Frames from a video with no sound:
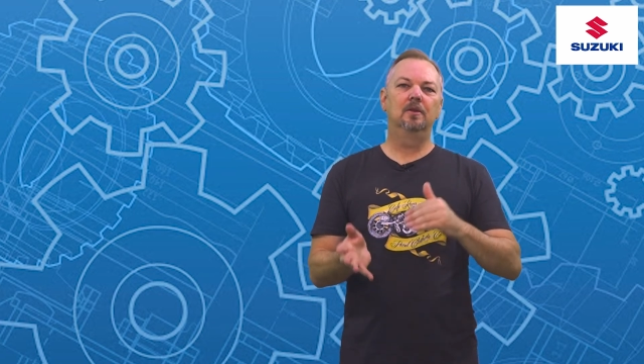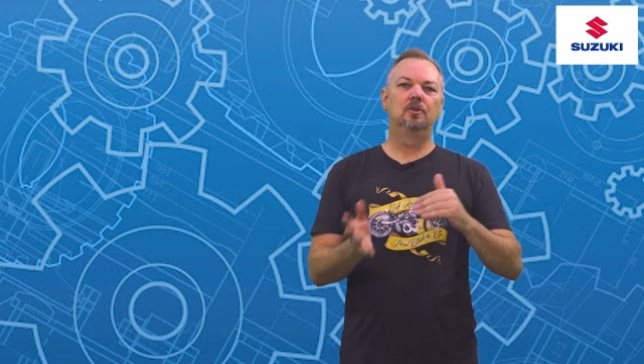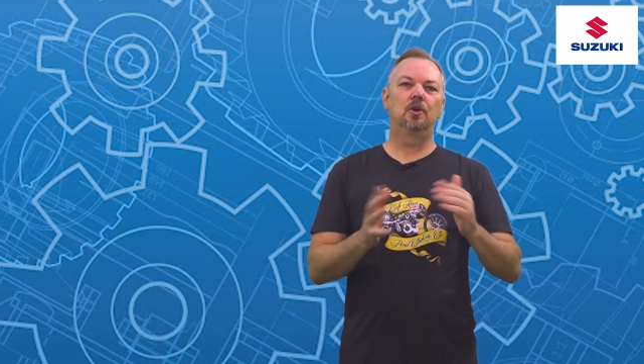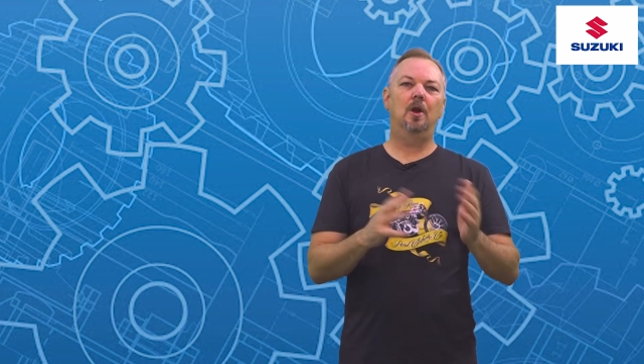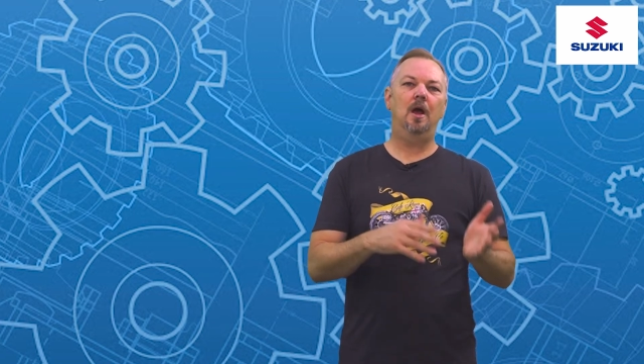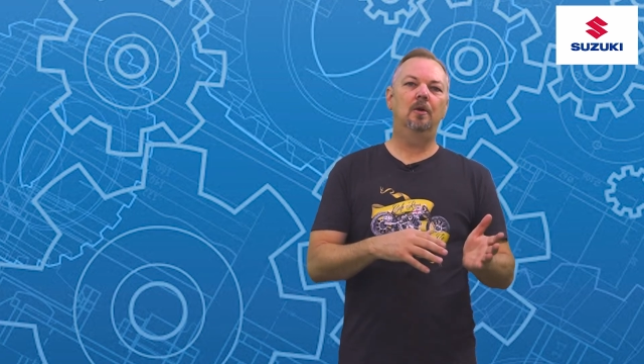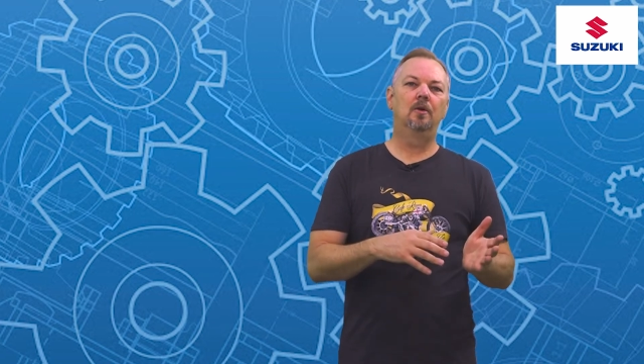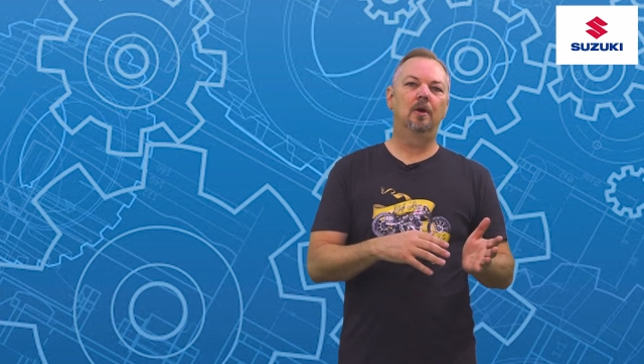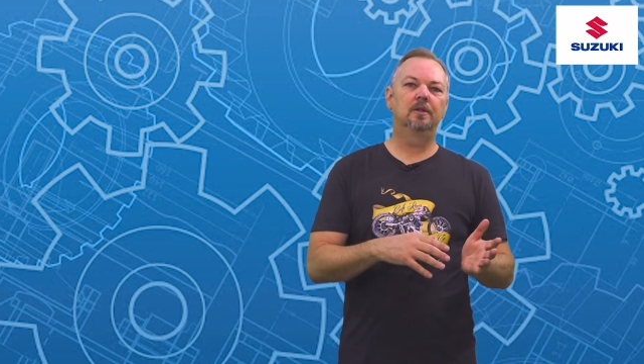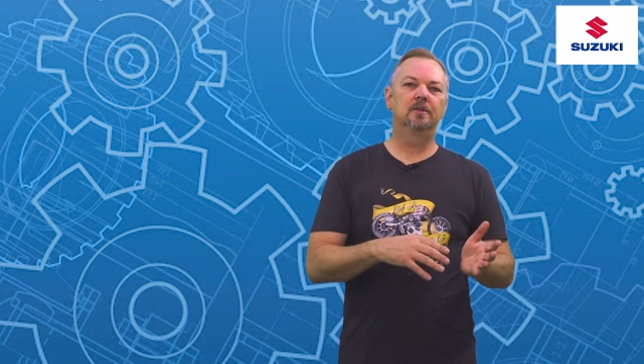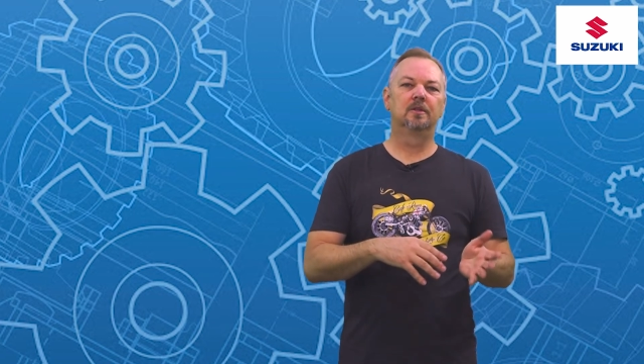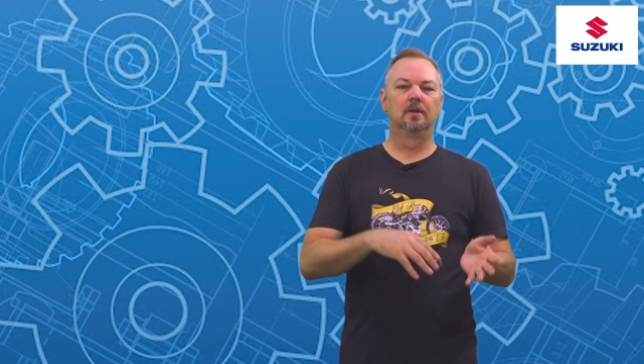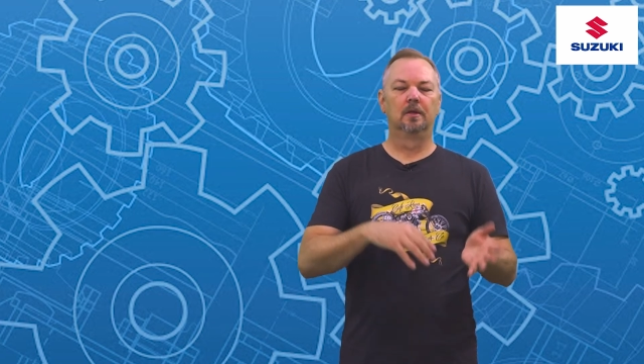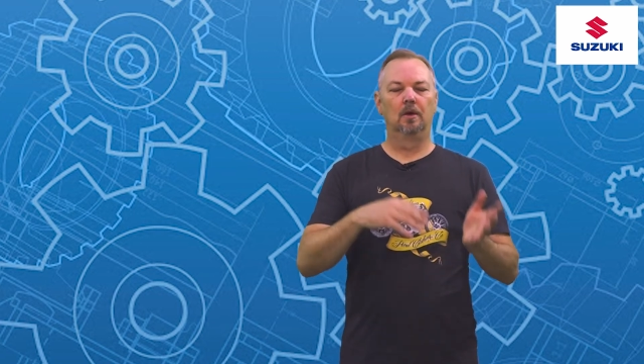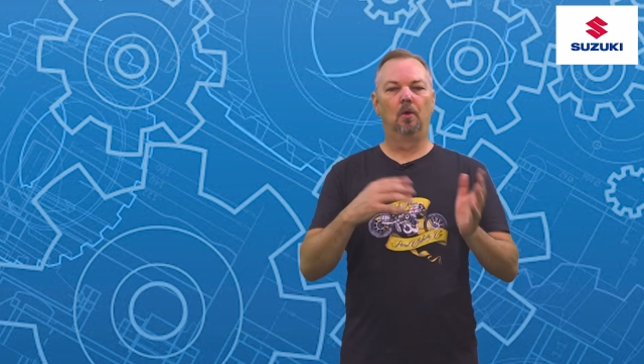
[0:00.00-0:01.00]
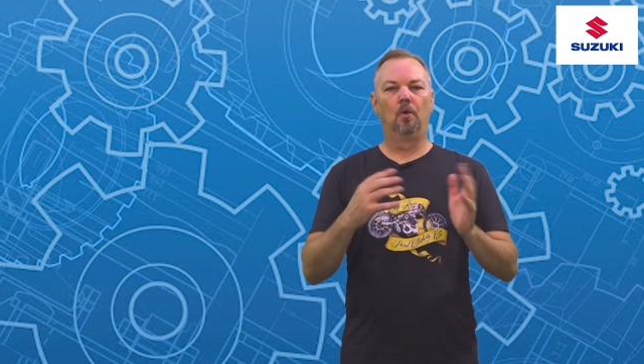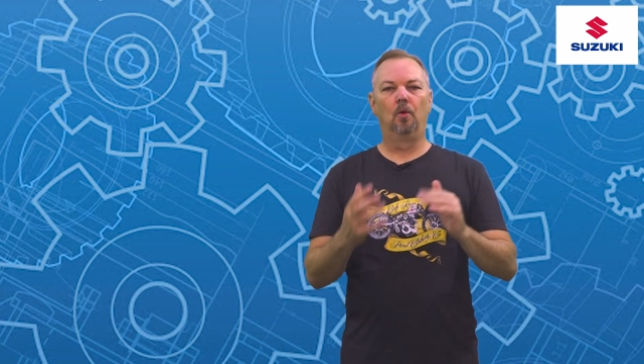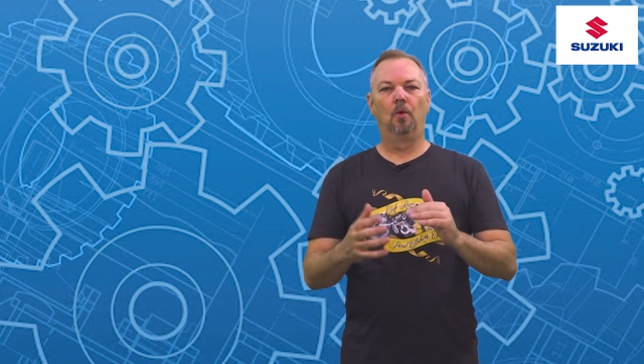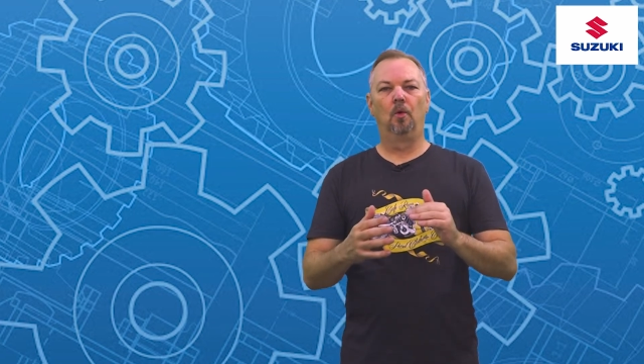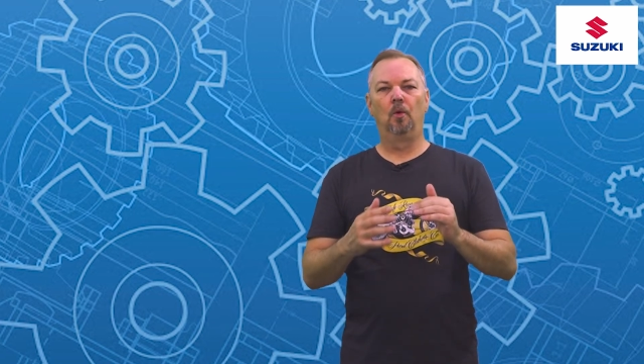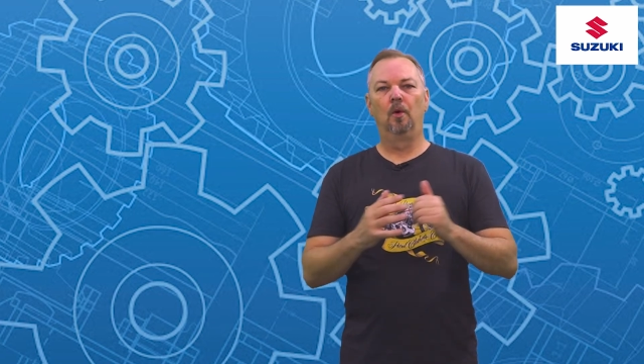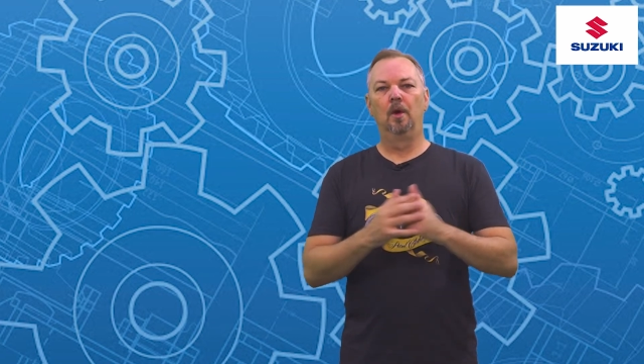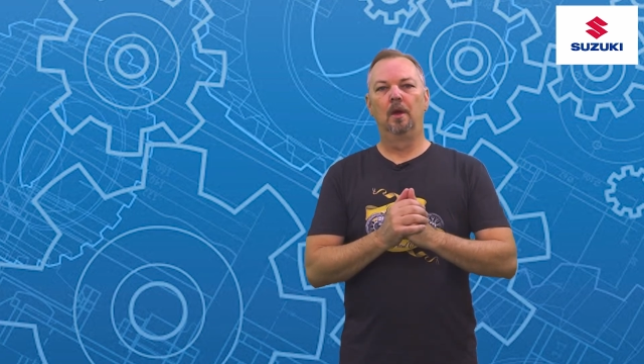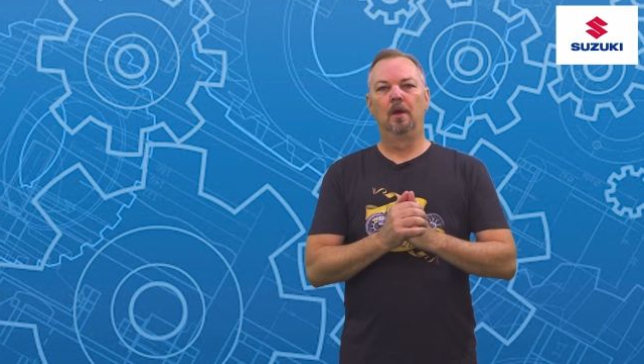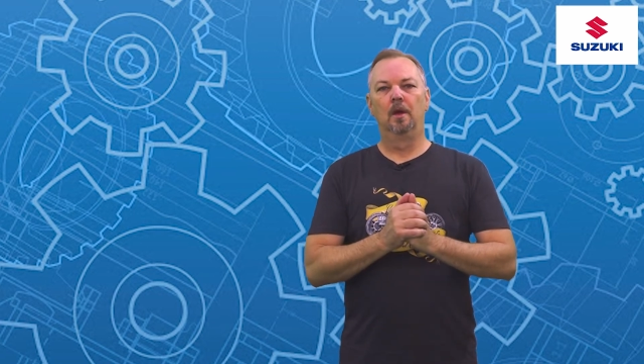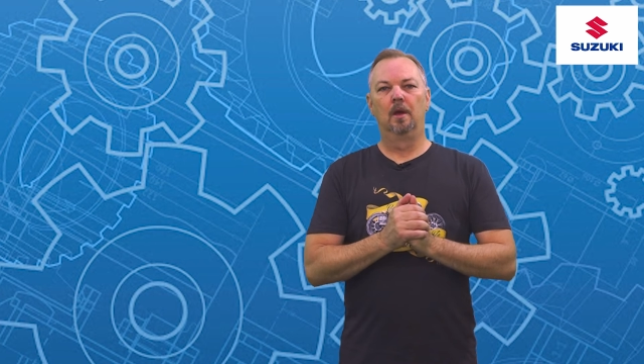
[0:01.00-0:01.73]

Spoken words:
dry rot or,